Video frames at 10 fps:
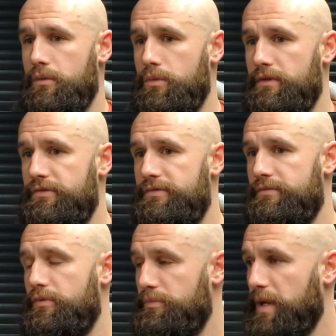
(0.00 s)
We've
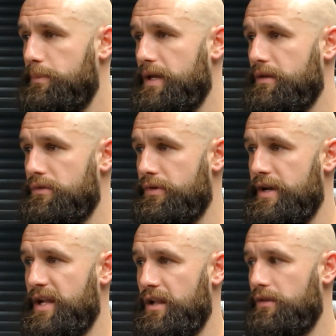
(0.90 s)
been beaten 3-0.